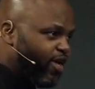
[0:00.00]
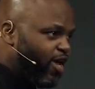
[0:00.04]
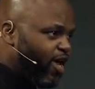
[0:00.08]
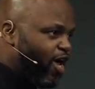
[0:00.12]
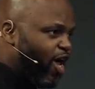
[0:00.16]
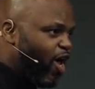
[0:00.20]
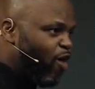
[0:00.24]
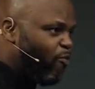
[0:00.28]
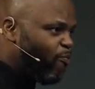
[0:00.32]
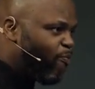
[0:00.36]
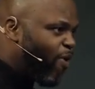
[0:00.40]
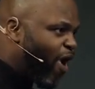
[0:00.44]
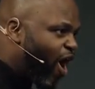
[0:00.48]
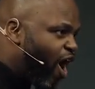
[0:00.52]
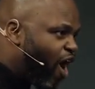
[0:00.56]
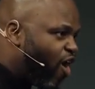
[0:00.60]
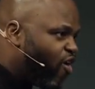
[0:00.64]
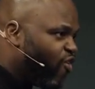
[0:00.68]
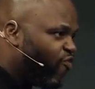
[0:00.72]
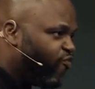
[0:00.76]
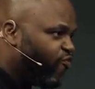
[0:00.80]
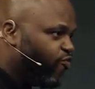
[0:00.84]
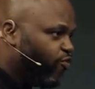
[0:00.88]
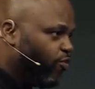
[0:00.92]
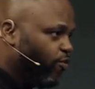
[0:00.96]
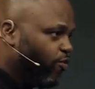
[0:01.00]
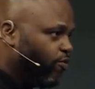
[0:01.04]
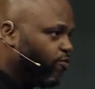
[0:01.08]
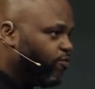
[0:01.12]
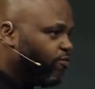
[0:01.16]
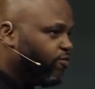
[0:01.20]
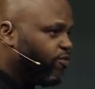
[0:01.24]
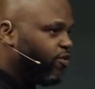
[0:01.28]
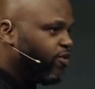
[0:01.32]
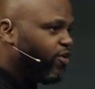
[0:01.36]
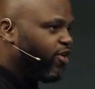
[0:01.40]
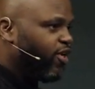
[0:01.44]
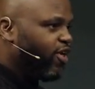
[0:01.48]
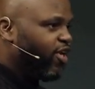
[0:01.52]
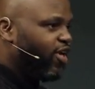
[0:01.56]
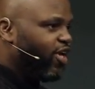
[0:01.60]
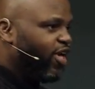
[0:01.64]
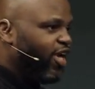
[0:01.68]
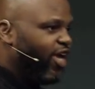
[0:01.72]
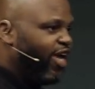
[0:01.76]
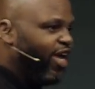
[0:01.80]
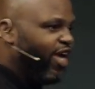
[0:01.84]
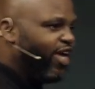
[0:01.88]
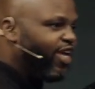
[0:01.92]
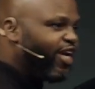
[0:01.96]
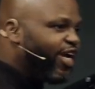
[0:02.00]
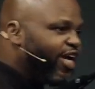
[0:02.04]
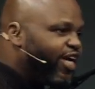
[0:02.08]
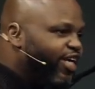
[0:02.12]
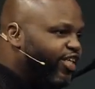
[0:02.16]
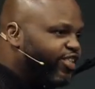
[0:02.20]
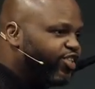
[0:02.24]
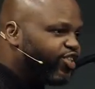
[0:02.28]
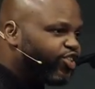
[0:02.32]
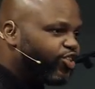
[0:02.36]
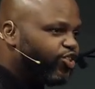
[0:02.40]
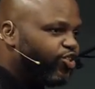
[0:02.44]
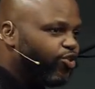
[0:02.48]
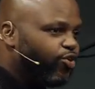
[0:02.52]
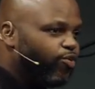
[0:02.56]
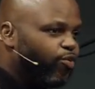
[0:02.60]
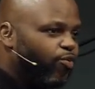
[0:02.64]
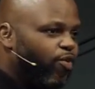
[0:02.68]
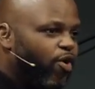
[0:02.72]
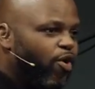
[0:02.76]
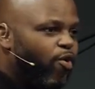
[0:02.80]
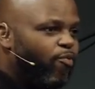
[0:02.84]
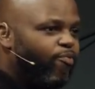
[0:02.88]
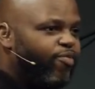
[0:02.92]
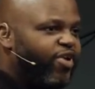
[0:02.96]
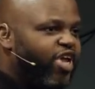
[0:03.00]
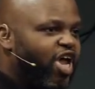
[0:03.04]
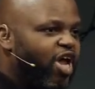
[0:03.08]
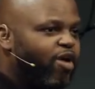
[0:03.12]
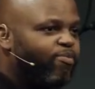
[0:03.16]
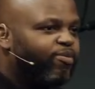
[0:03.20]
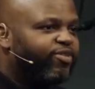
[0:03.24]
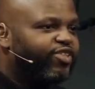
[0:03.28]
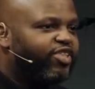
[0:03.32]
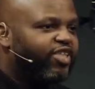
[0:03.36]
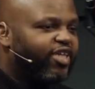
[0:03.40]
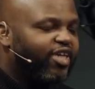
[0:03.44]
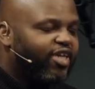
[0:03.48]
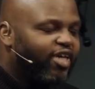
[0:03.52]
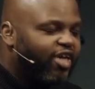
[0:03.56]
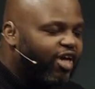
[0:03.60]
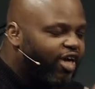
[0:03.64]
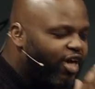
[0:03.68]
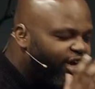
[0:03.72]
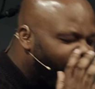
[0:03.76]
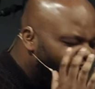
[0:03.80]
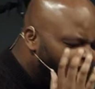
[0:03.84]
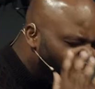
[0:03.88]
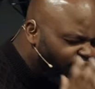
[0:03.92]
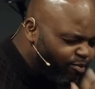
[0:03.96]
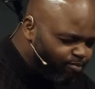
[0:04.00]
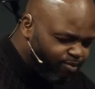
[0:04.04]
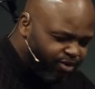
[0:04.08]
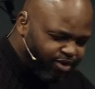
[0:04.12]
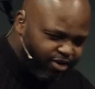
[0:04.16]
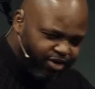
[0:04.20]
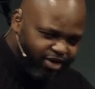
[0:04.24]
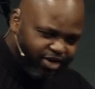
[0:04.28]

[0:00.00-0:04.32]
and powerful it is to be able to keep